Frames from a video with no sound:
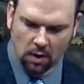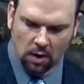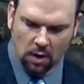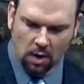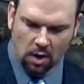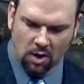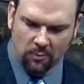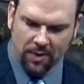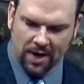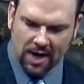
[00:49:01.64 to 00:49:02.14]

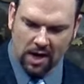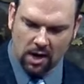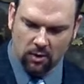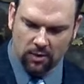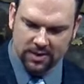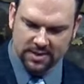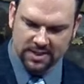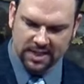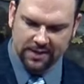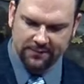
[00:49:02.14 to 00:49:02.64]
All
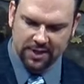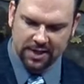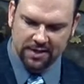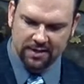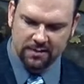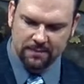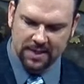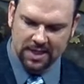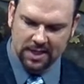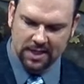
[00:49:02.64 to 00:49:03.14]
power is given
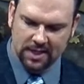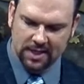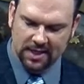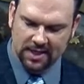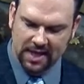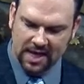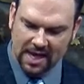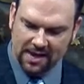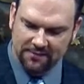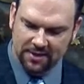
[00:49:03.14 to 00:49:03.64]
unto me
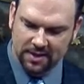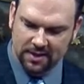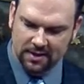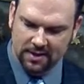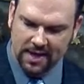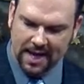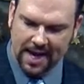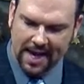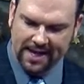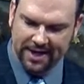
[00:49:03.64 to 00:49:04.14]
in
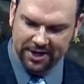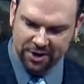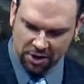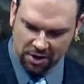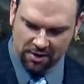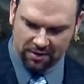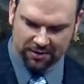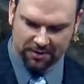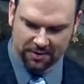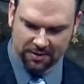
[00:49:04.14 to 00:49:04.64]
heaven and in
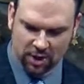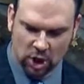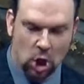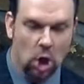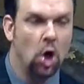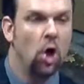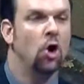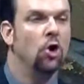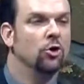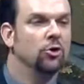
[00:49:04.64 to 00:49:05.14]
earth.
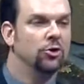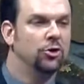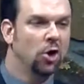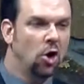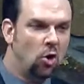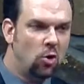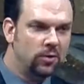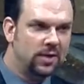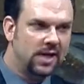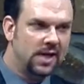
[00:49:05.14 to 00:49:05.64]

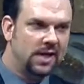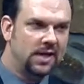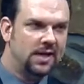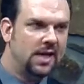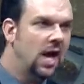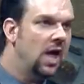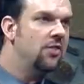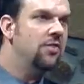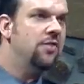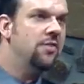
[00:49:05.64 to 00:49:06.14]
Go
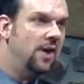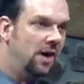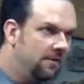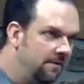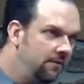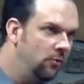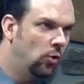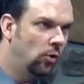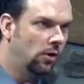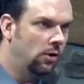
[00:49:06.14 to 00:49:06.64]
ye
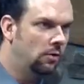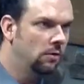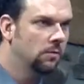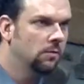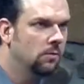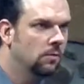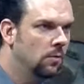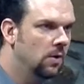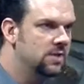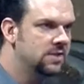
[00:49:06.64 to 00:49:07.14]
therefore.
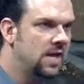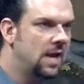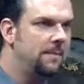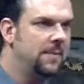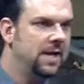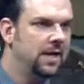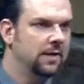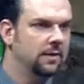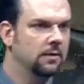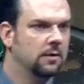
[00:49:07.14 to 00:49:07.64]
What does that
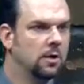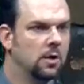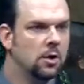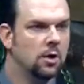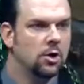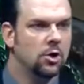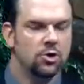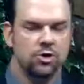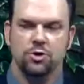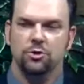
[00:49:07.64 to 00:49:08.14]
mean?
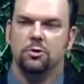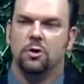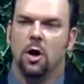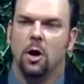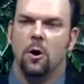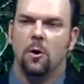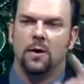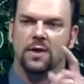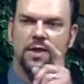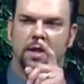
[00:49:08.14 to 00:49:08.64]
You
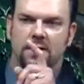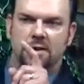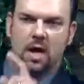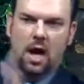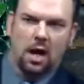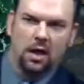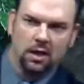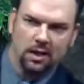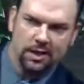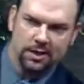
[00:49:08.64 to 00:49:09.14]
go in the
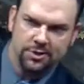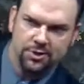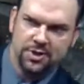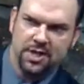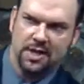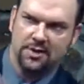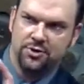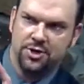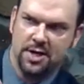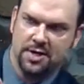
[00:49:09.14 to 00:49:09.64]
knowledge
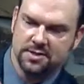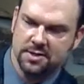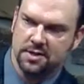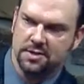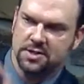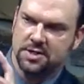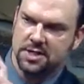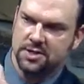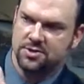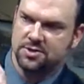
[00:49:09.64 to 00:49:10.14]
that
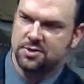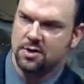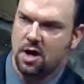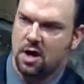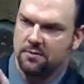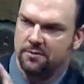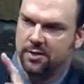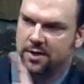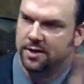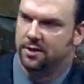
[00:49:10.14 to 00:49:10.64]
Jesus is
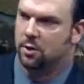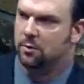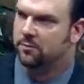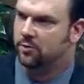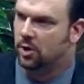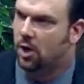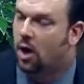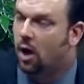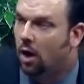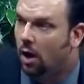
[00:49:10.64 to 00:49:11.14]
sovereign and
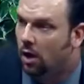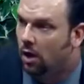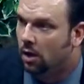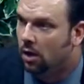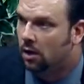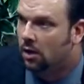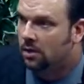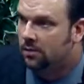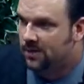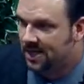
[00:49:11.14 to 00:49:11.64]
over
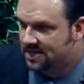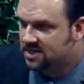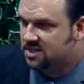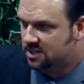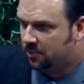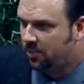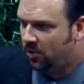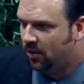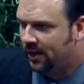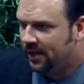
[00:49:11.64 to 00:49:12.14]
all. That's
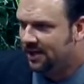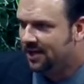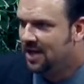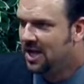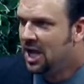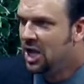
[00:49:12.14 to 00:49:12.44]
the point.